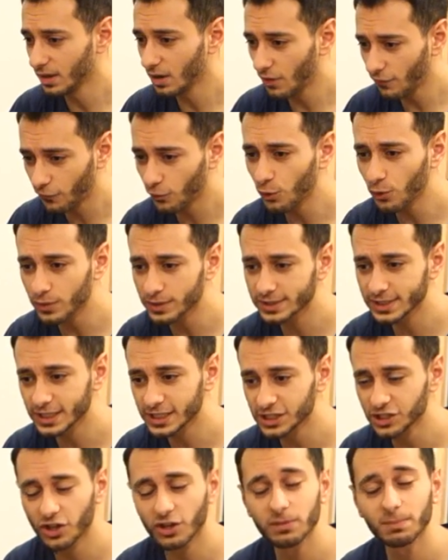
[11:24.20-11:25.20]
of course
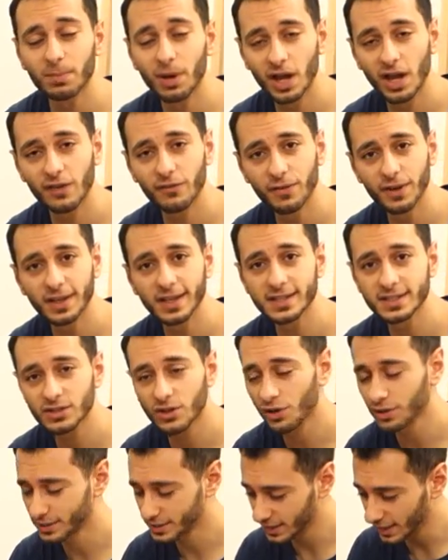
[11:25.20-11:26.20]
it's not perfect. It's
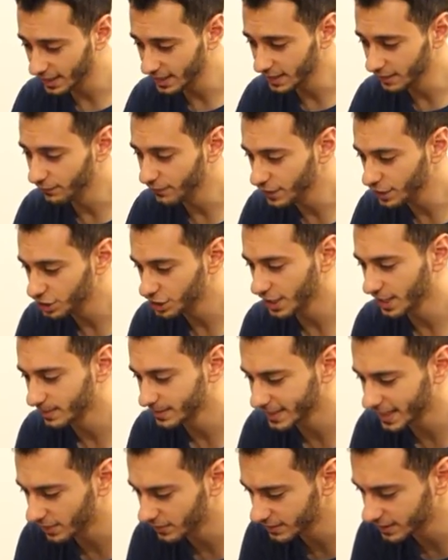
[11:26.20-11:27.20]
got a slightly
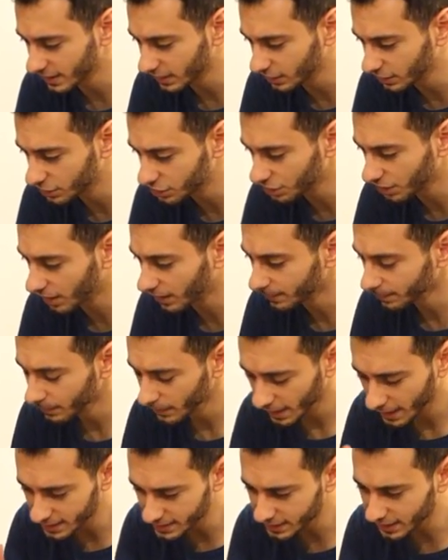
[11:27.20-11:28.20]
V-shaped sound signature,
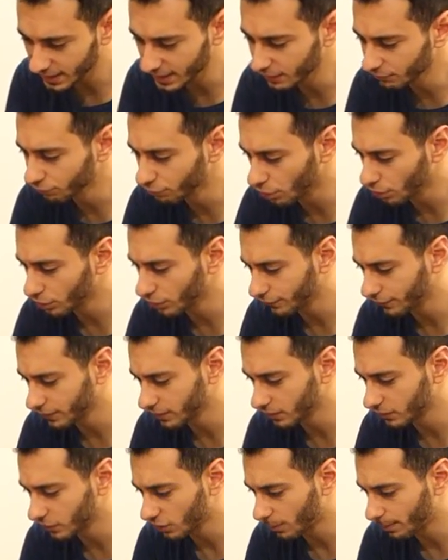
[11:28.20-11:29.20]
it's slightly rolled off at
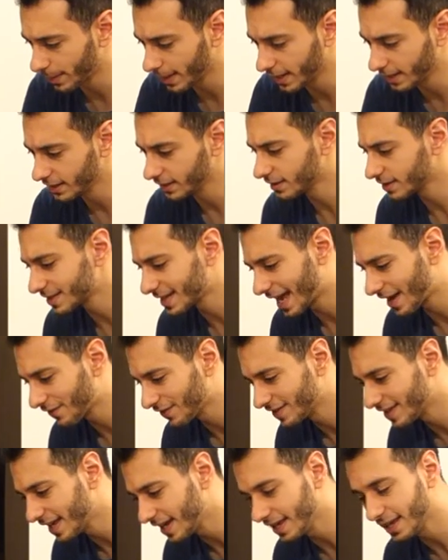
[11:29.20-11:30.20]
the top end, it doesn't
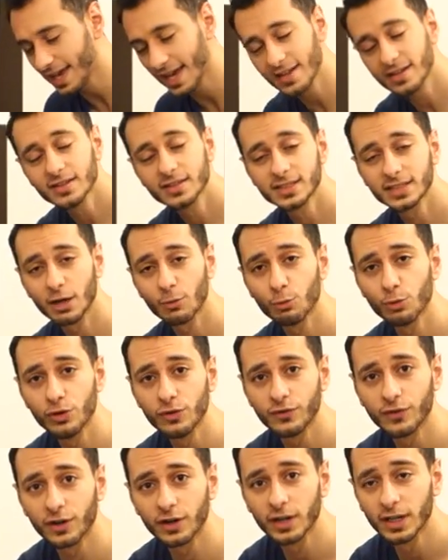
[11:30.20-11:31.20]
have a dedicated
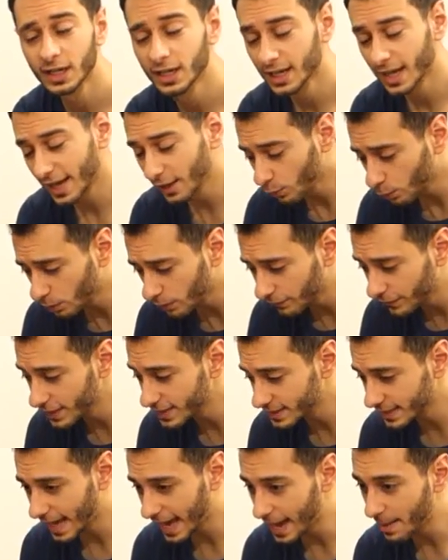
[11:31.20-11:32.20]
subwoofer, and all of
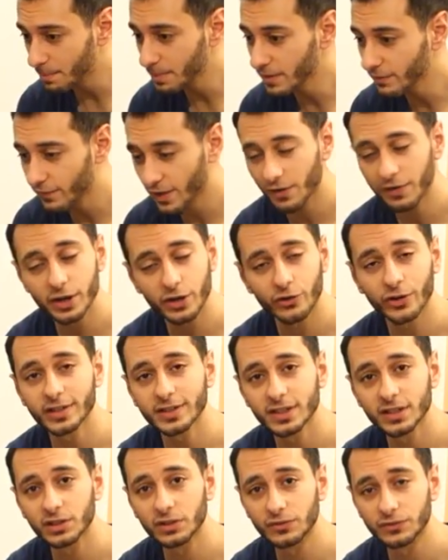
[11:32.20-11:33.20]
this can be very
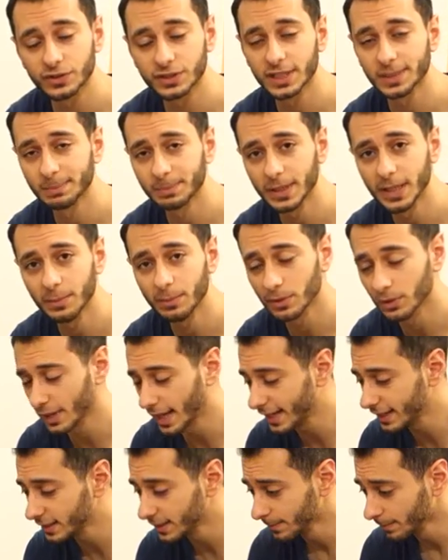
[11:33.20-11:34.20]
critical for some people,
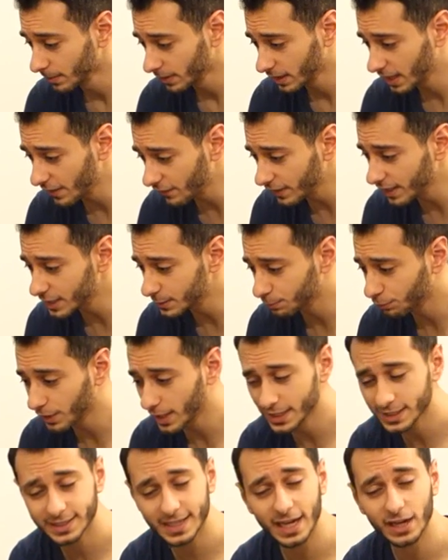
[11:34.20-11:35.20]
and given its
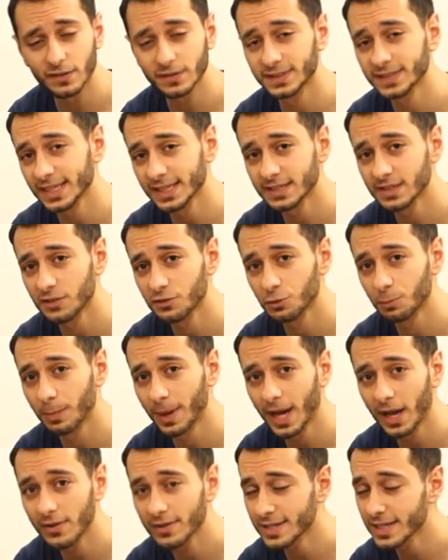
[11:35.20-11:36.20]
price tag of
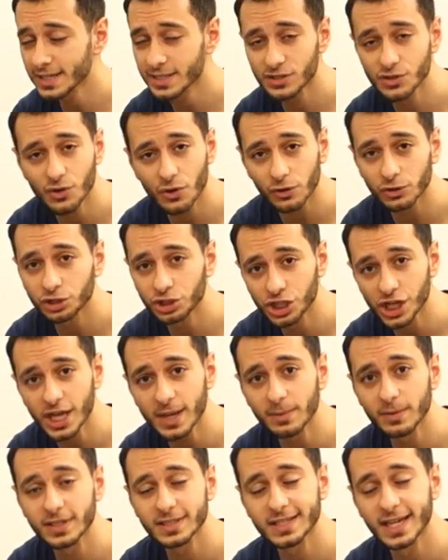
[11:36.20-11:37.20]
£600, it's not
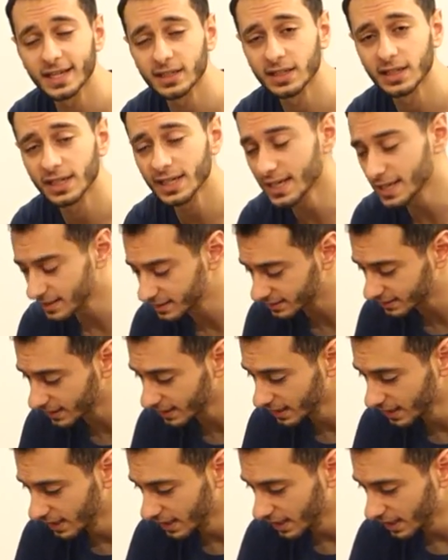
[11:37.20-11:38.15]
cheap to say the least.